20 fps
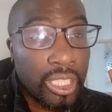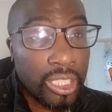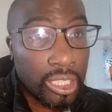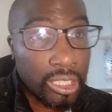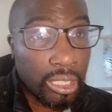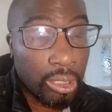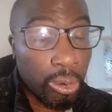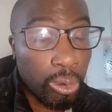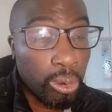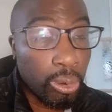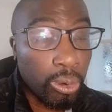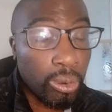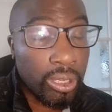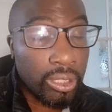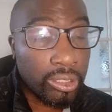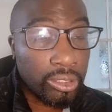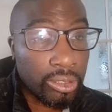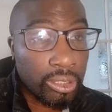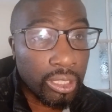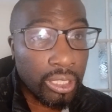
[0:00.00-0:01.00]

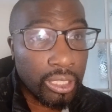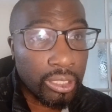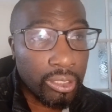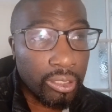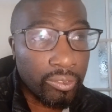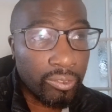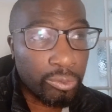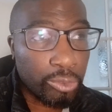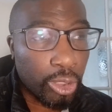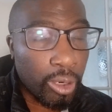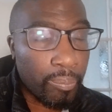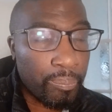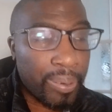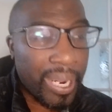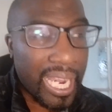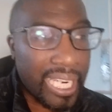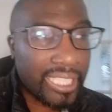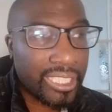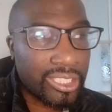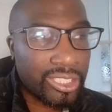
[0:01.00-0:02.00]
got
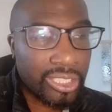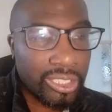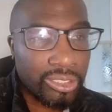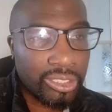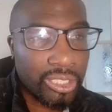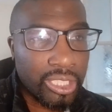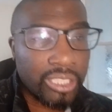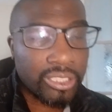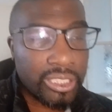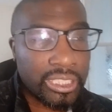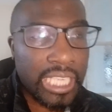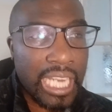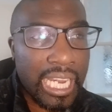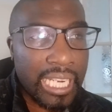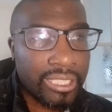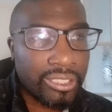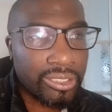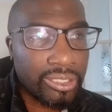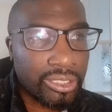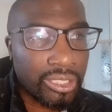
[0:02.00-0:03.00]
pace and does that
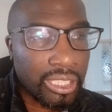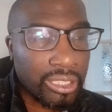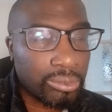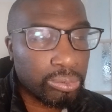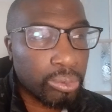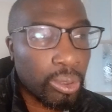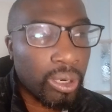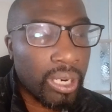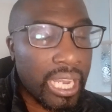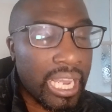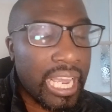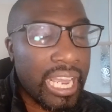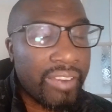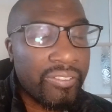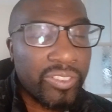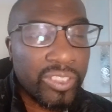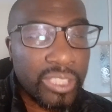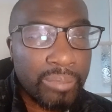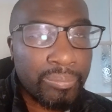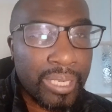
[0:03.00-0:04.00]
and does
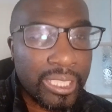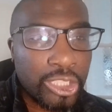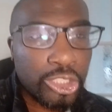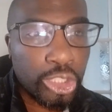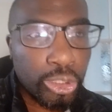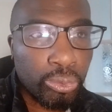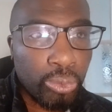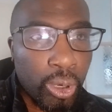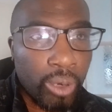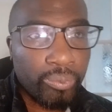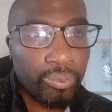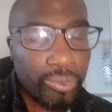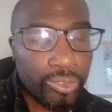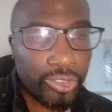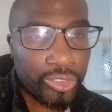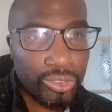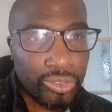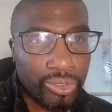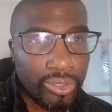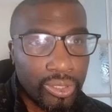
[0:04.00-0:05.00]
whatever the manager
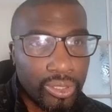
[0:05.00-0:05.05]
wants.